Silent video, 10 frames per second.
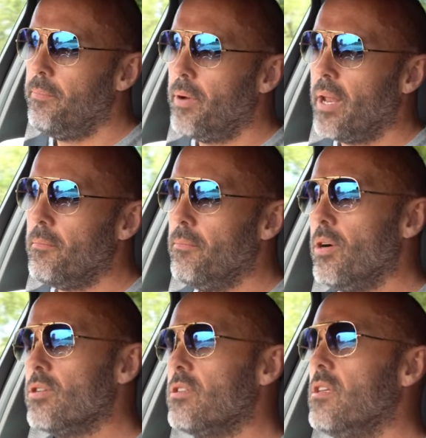But it
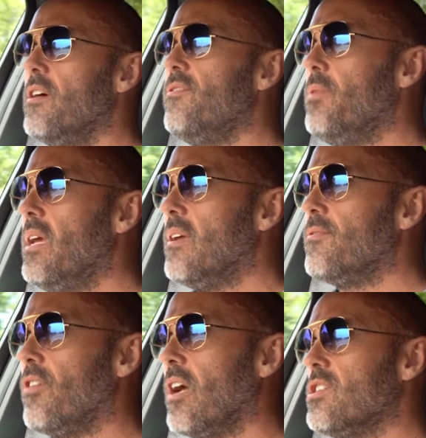mustn't have been
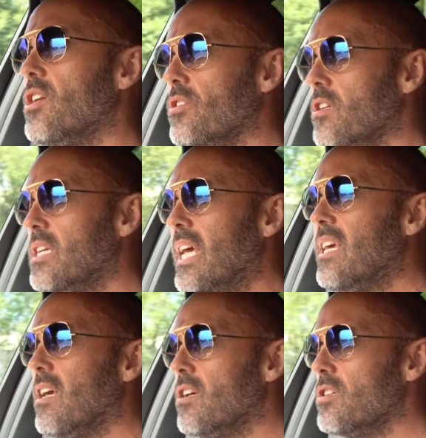for actually
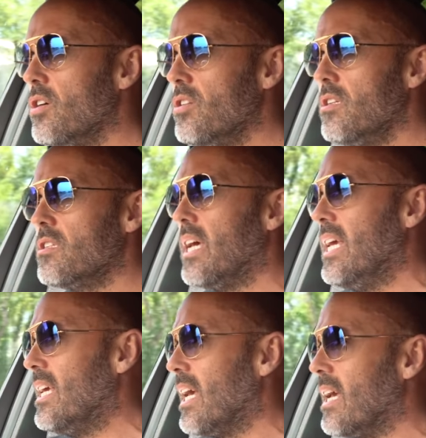undertaking, because
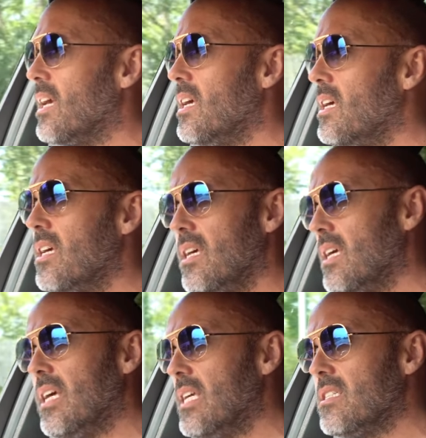undertaking
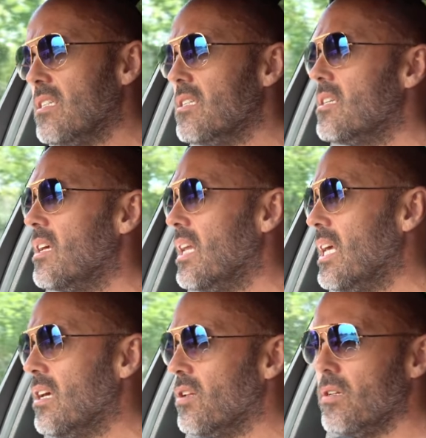isn't
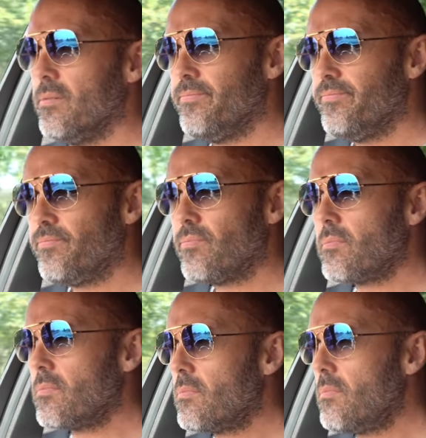illegal.
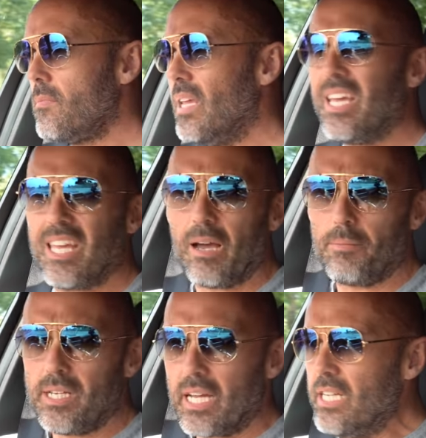It
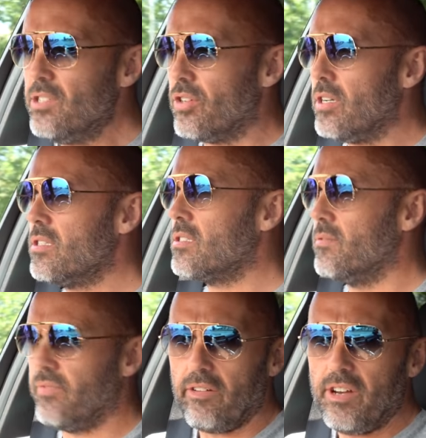can be dangerous,
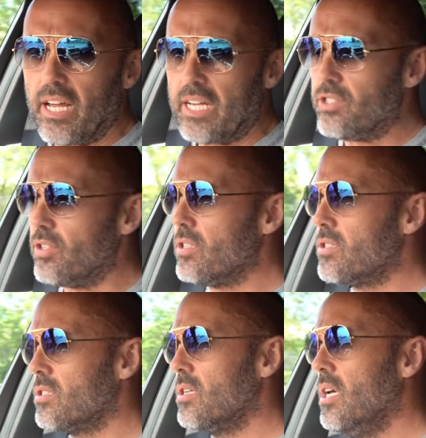very dangerous,